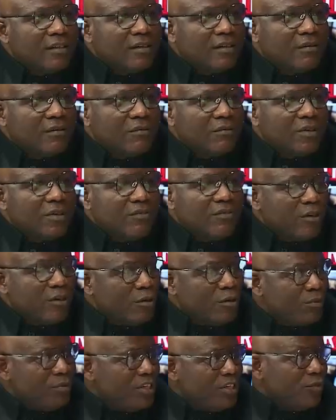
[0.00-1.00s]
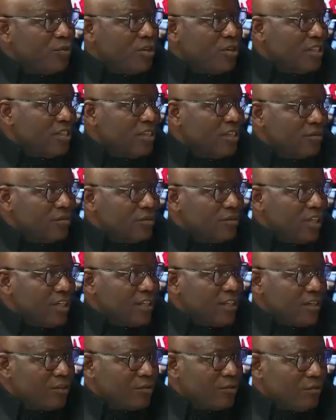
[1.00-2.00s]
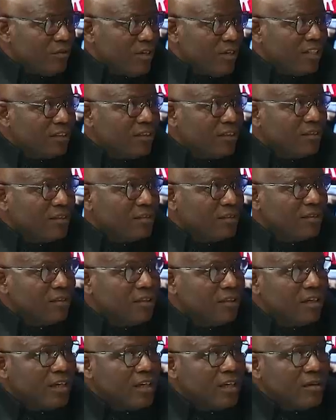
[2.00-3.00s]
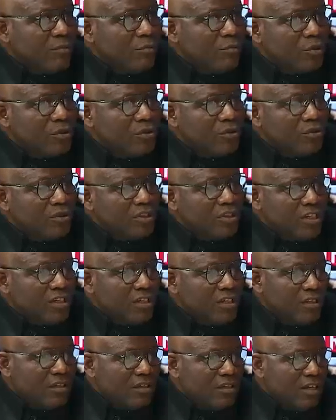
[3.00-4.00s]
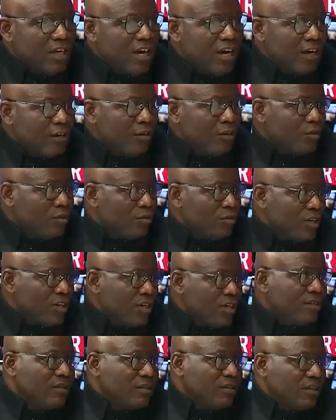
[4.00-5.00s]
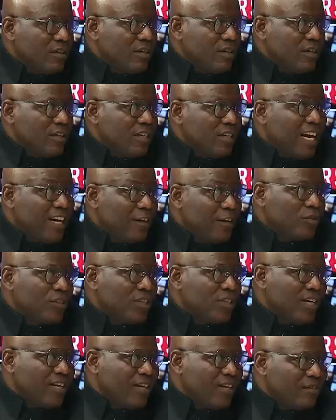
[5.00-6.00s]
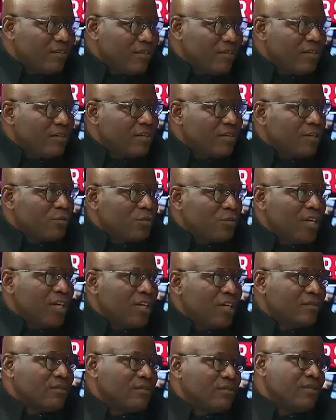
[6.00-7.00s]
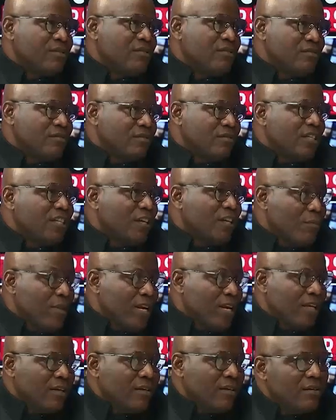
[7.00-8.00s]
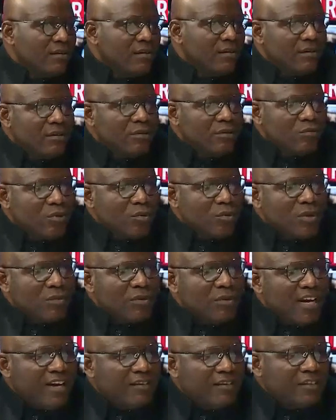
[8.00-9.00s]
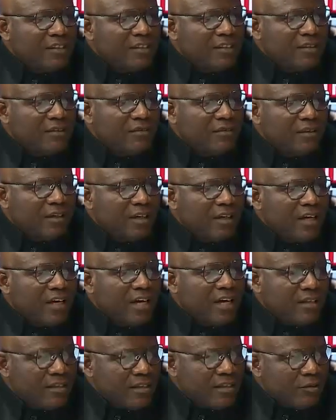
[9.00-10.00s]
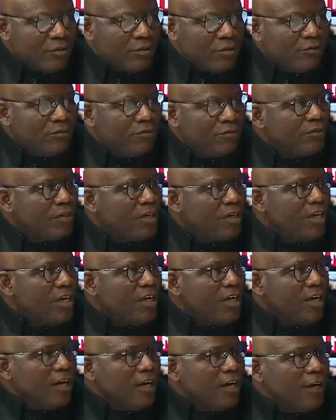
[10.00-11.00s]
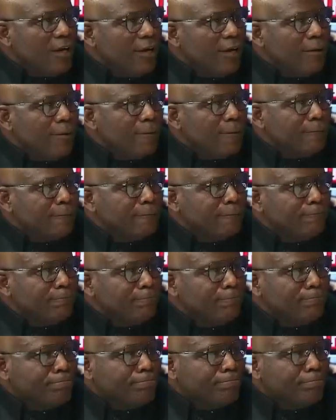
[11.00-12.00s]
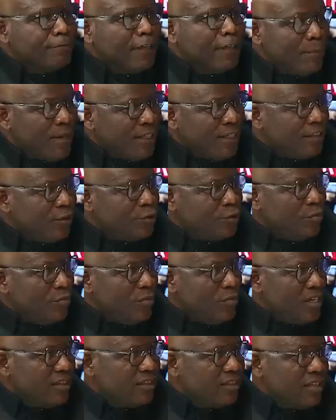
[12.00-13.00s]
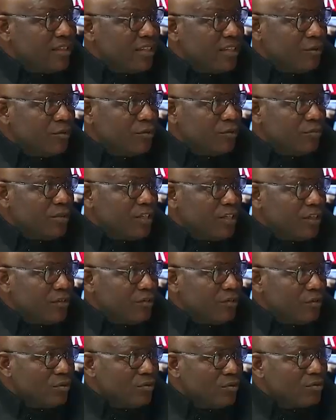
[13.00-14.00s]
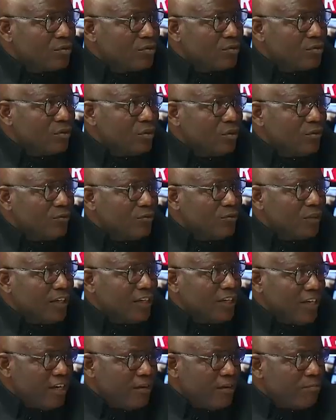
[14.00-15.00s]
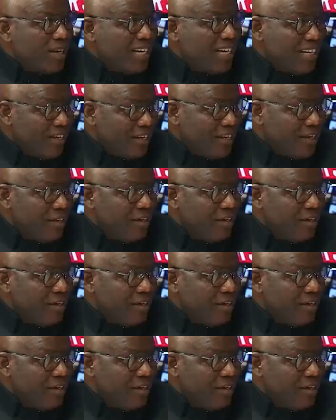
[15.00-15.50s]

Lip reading: we're developing 20,000 hectares of land, both in the agricultural estate as well as in the milling. We will be having a takeoff capacity to mill 10,000 metric tons of cane per day.